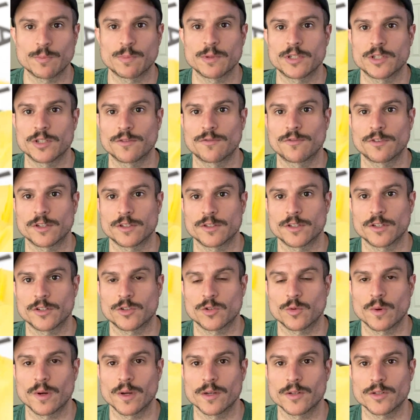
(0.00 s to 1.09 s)
specific
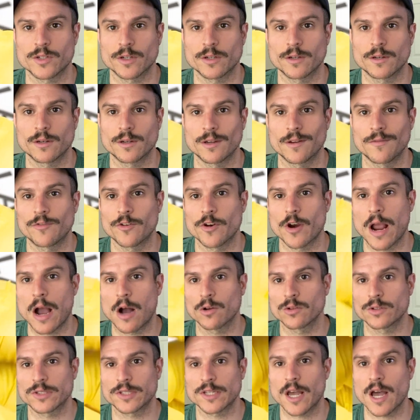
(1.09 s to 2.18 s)
situation. If you're
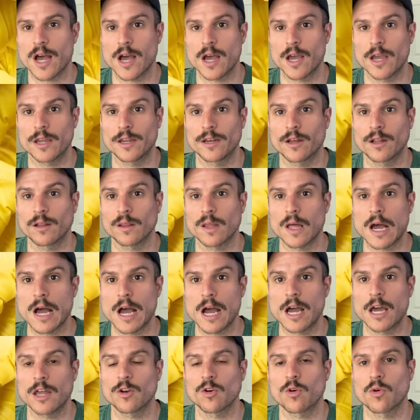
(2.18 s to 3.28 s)
outside a
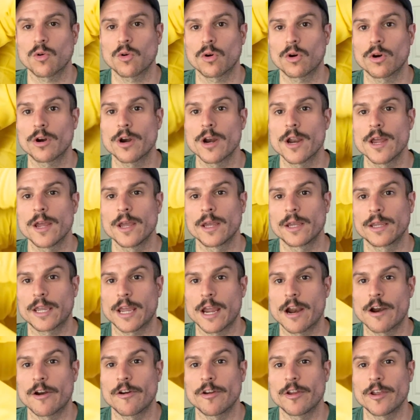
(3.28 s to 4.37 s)
lot or
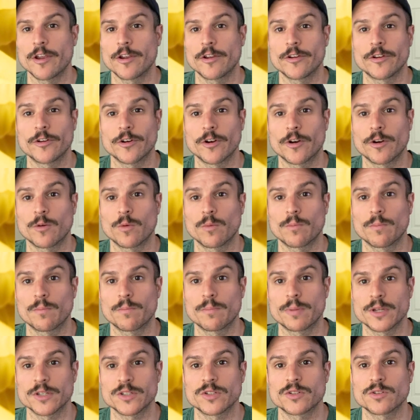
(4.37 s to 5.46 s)
carrying your
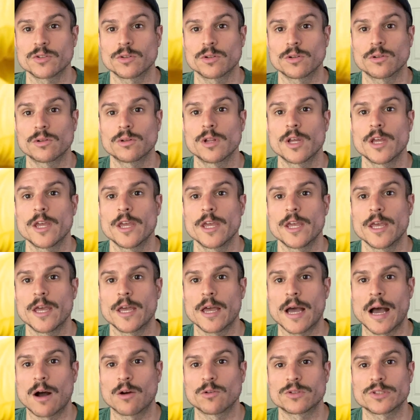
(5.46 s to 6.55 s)
pistol
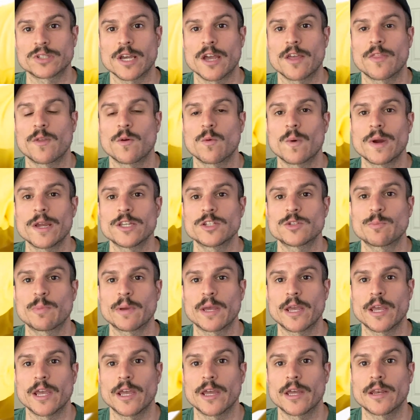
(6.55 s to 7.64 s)
outside the
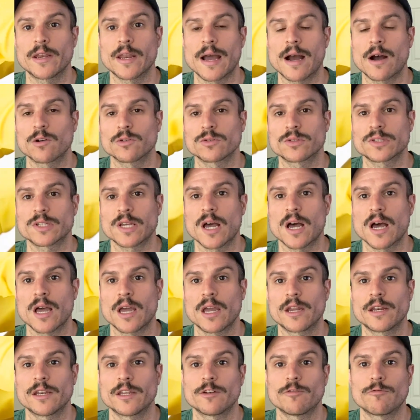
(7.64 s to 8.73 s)
waistband,
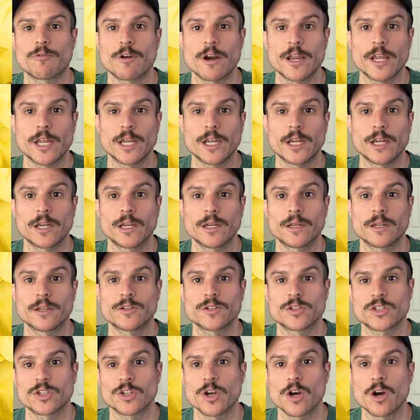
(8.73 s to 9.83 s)
outside in rain
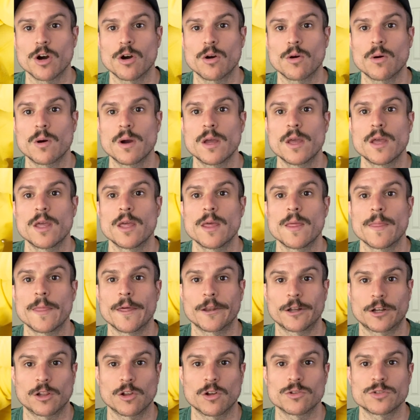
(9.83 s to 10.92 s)
and snow, then
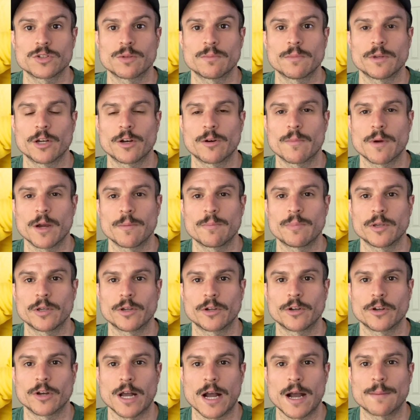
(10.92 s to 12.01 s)
a closed emitter might be a
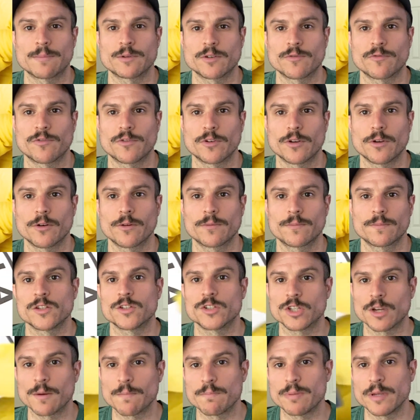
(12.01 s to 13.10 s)
good option for you.
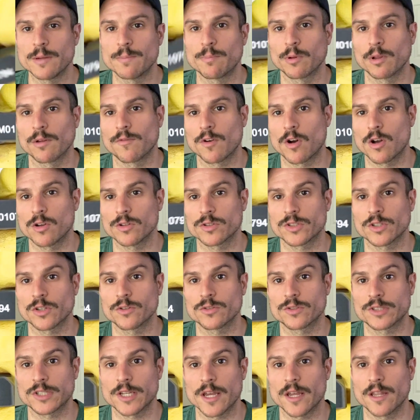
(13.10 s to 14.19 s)
Some people have
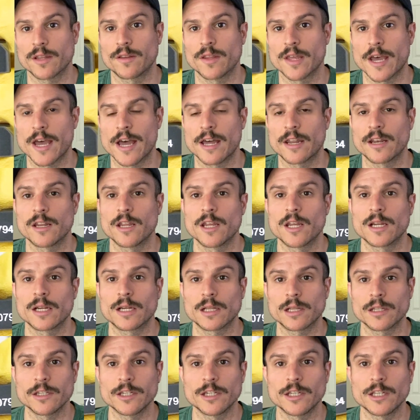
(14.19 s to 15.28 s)
also said that
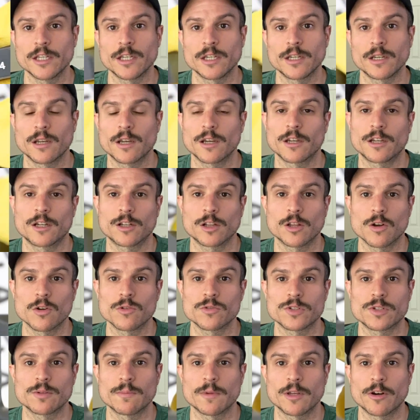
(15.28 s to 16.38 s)
cleaning a
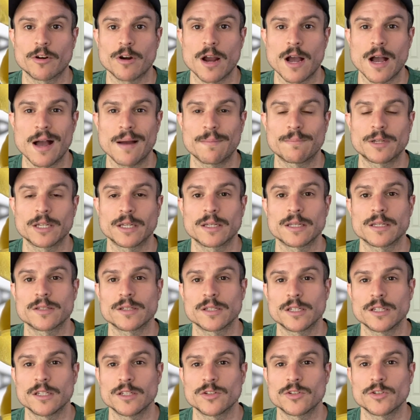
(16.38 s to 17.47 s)
closed emitter optic
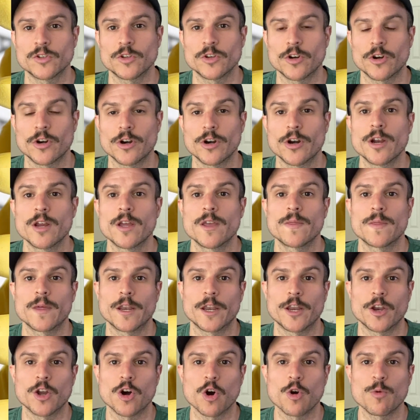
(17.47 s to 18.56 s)
is easier
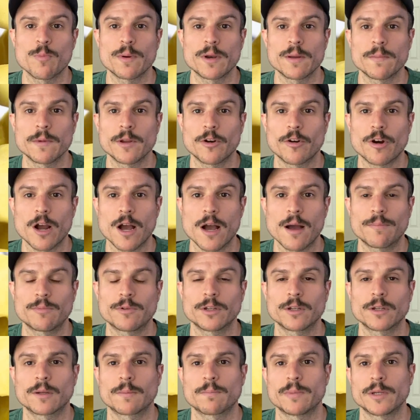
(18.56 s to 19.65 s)
than an open emitter
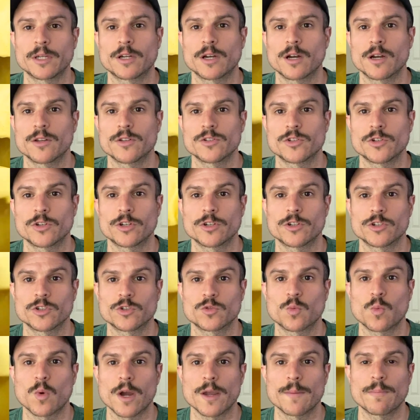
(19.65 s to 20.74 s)
optic because you can
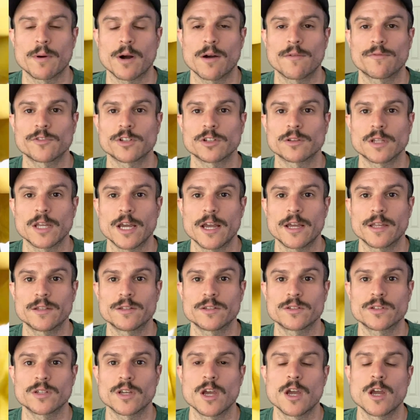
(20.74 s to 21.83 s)
just wipe off the
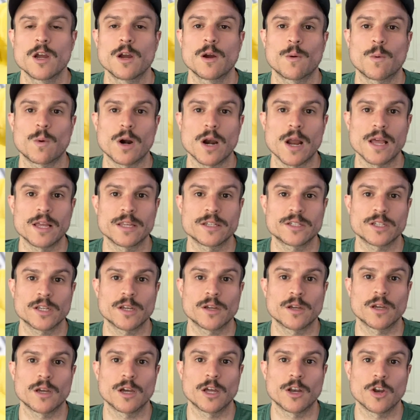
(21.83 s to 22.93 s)
lens, whereas
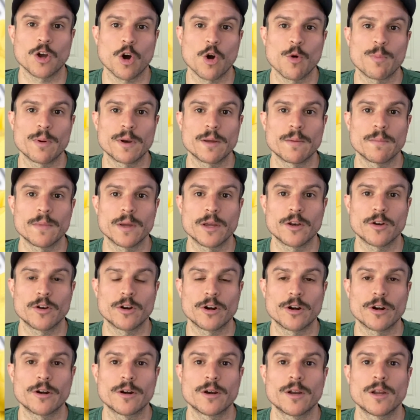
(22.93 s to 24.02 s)
an open
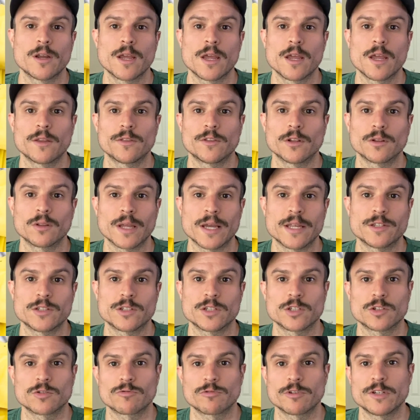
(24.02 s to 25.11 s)
emitter, the
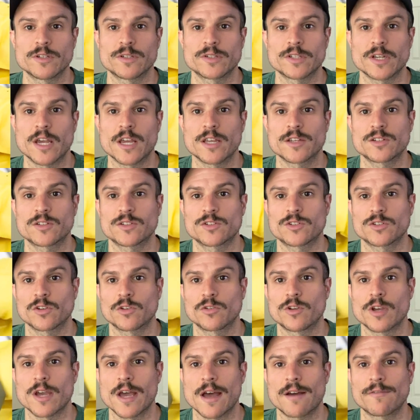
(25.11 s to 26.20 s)
lens is recessed, so
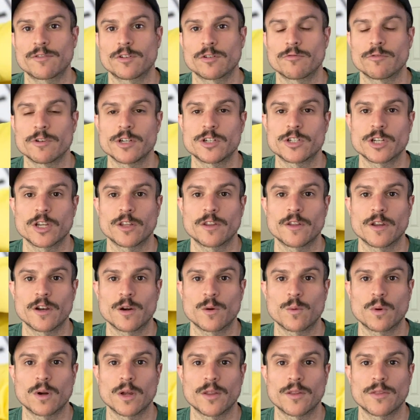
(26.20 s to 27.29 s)
you have to reach in
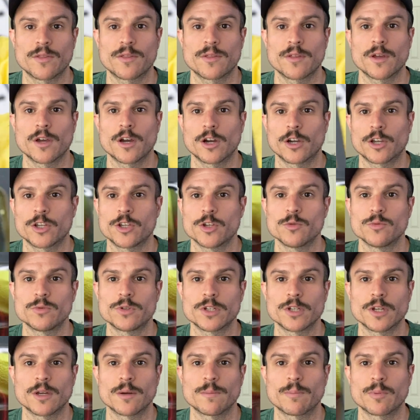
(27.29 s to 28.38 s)
there with a
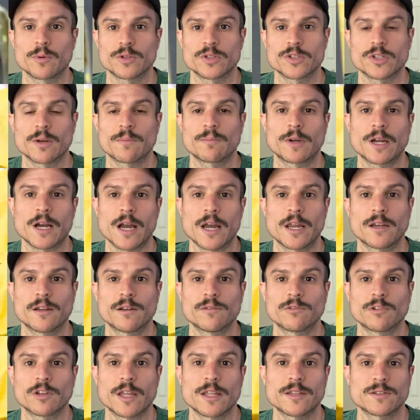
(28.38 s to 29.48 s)
Q-tip or some kind
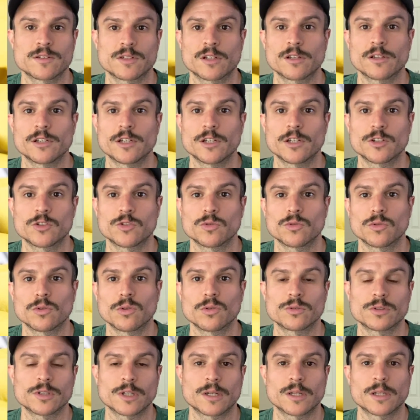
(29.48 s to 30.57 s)
of lens cleaning
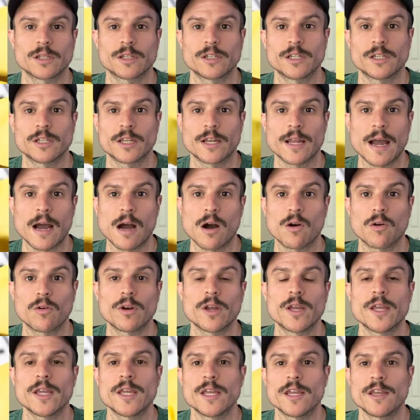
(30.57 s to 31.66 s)
tool to clean it out
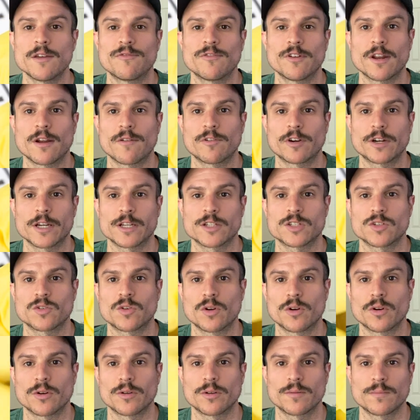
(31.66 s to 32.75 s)
if it ever gets
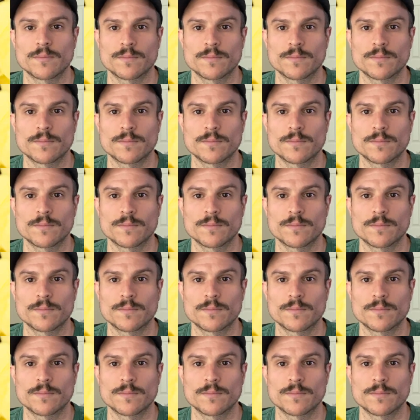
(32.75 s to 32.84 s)
dirty.